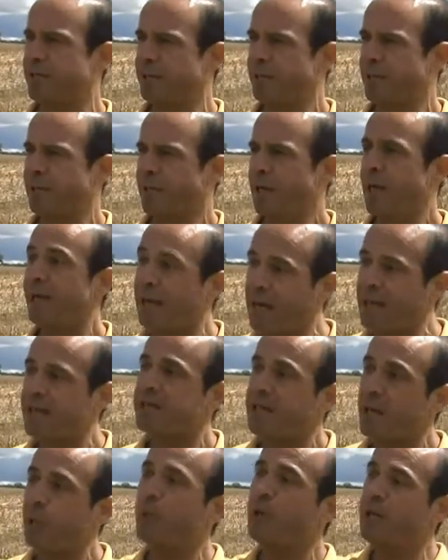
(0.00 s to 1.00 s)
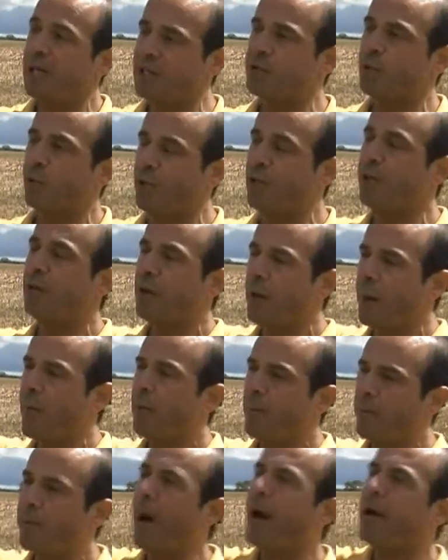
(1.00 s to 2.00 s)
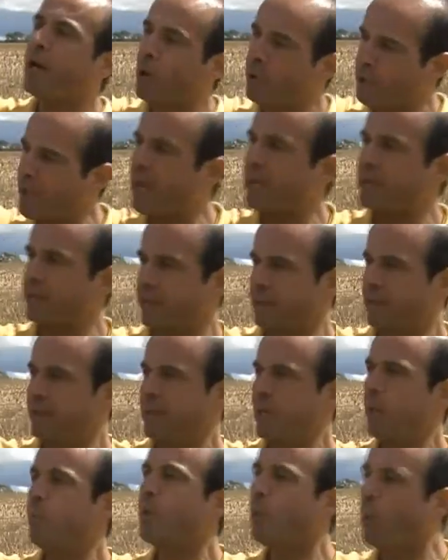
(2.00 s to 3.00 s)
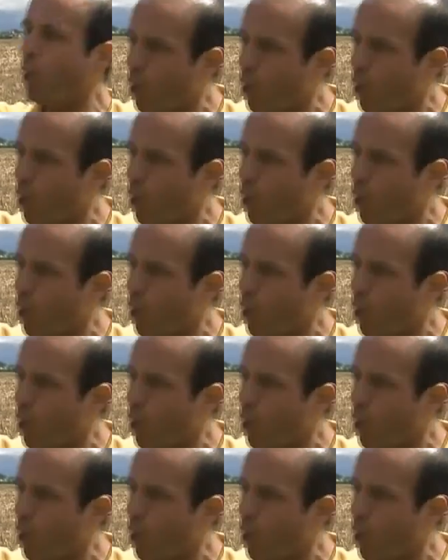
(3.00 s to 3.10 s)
And that is how we literally bilocate and we